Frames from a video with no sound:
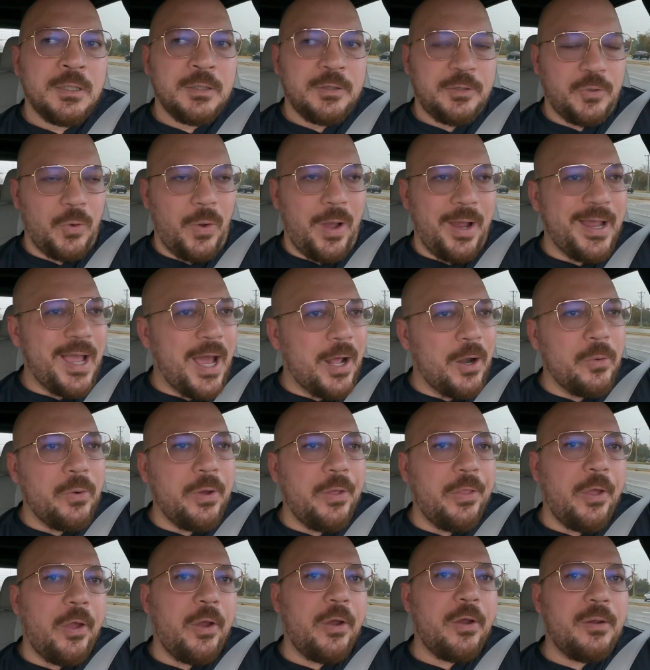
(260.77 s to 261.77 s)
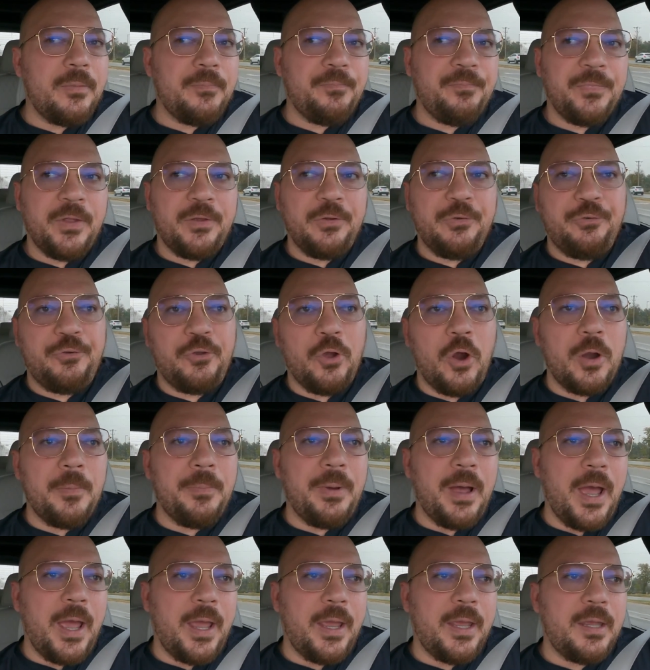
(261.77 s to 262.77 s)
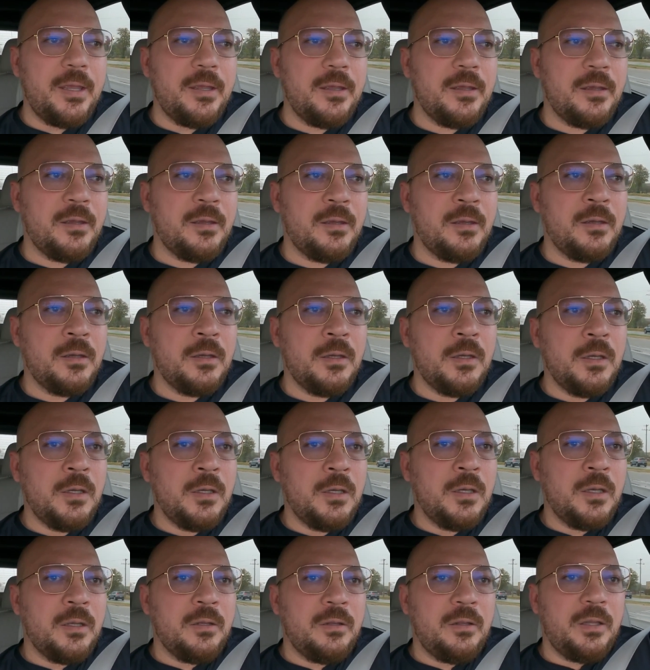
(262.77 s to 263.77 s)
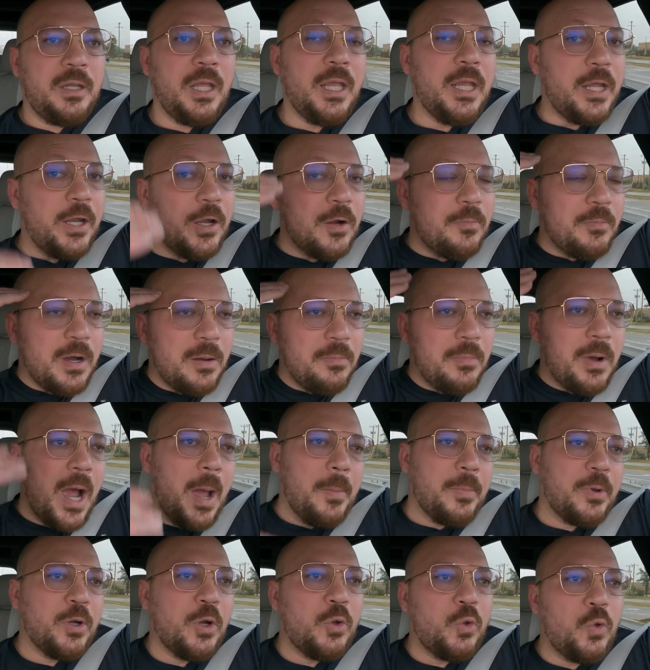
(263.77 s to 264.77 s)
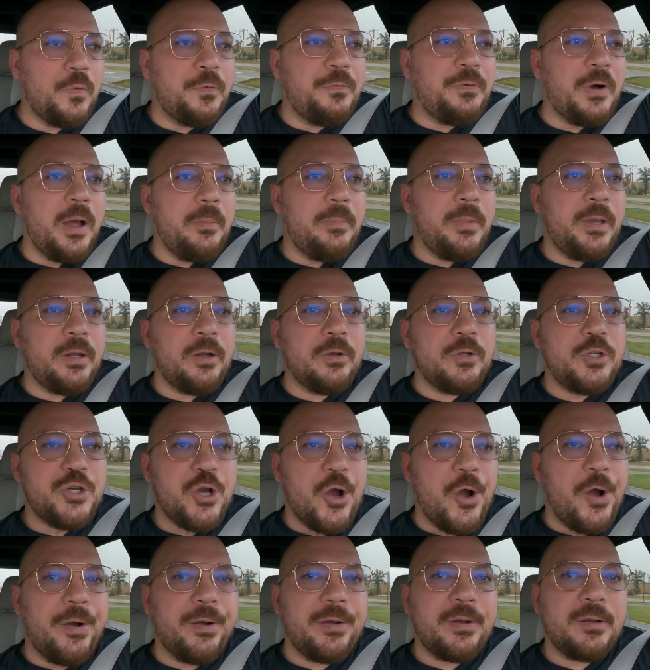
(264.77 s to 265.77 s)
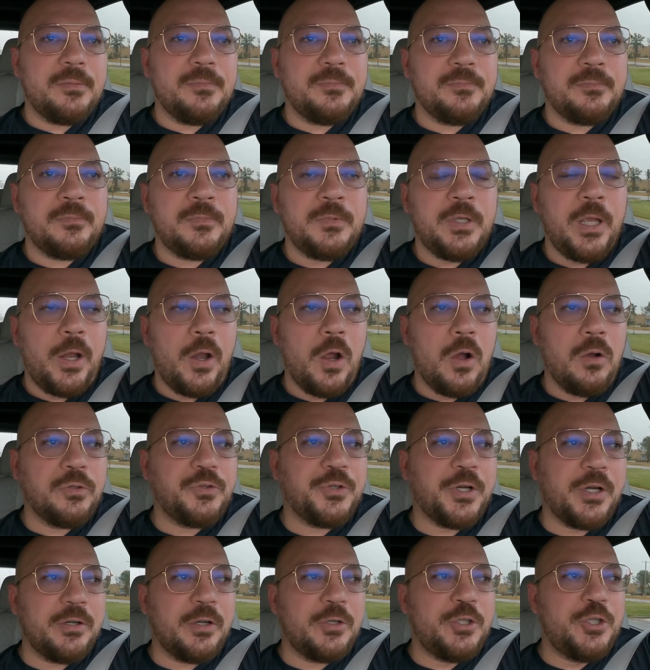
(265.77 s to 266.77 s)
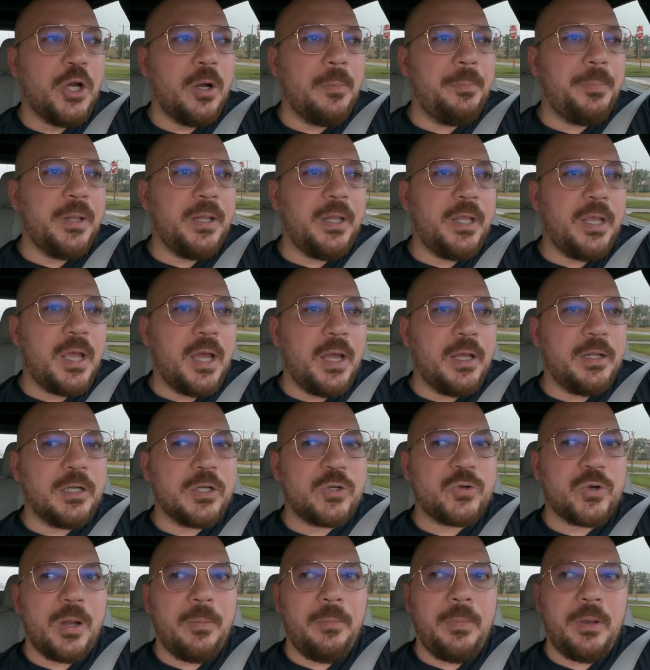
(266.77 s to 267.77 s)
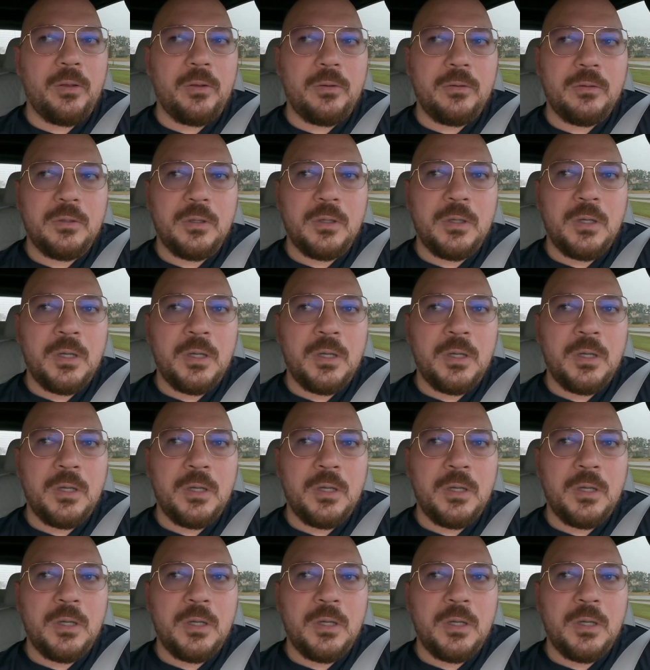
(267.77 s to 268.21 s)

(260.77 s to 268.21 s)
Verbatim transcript: So I got over there. I start by thinking of my mom. I'm gonna do five minute jog. You know, so I jump in the uh, in the treadmill,